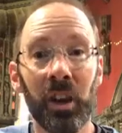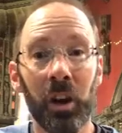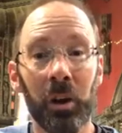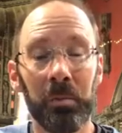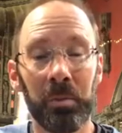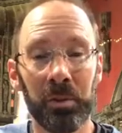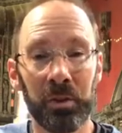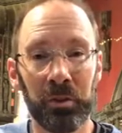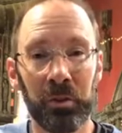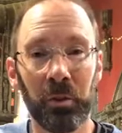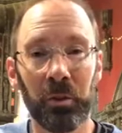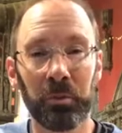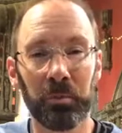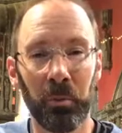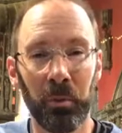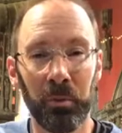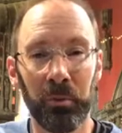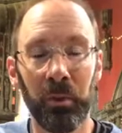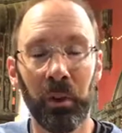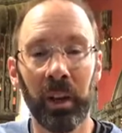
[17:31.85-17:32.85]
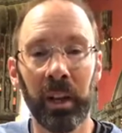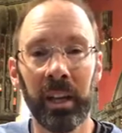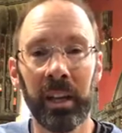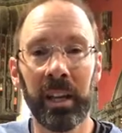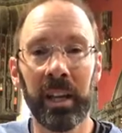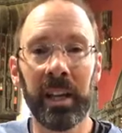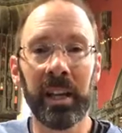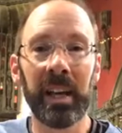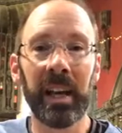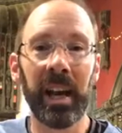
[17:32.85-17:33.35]
open the doors more
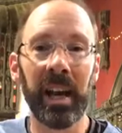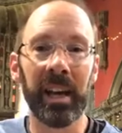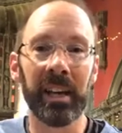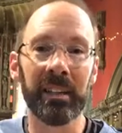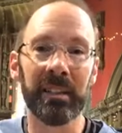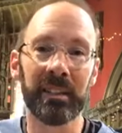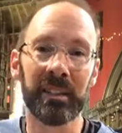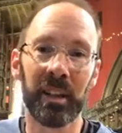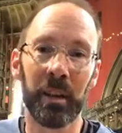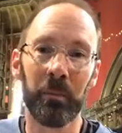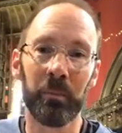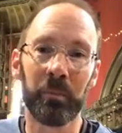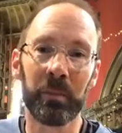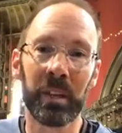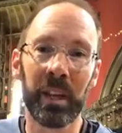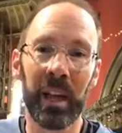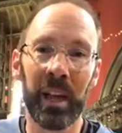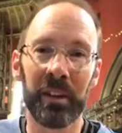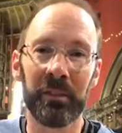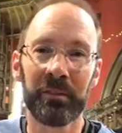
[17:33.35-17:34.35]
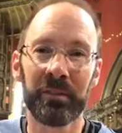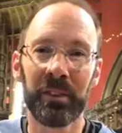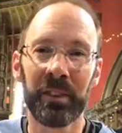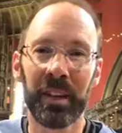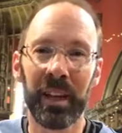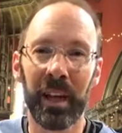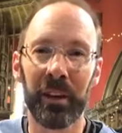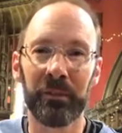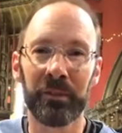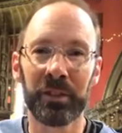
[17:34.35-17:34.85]
fully and have
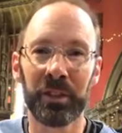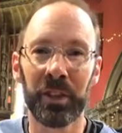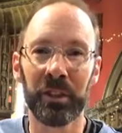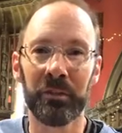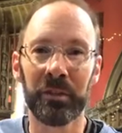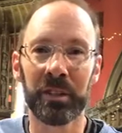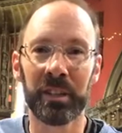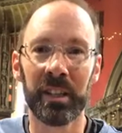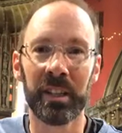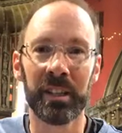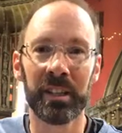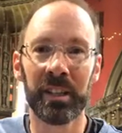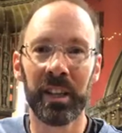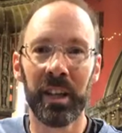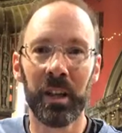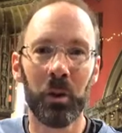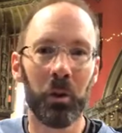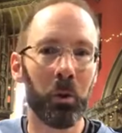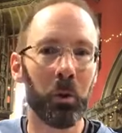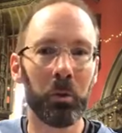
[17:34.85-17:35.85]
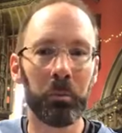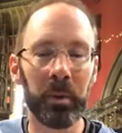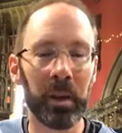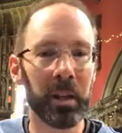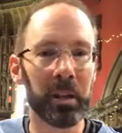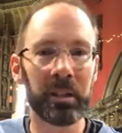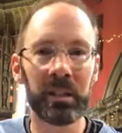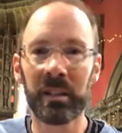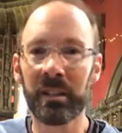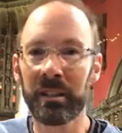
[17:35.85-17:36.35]
services,
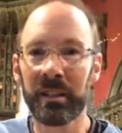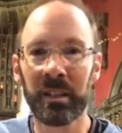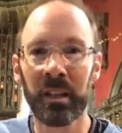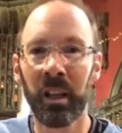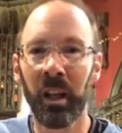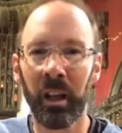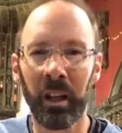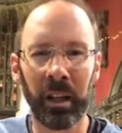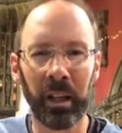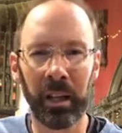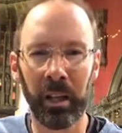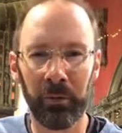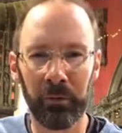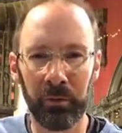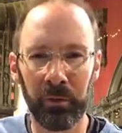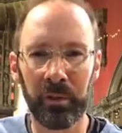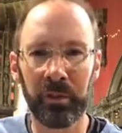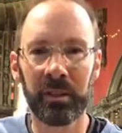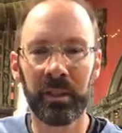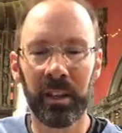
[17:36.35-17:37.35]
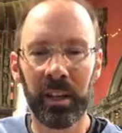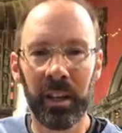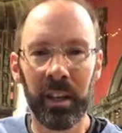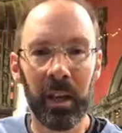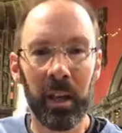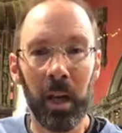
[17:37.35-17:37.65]
albeit slightly different.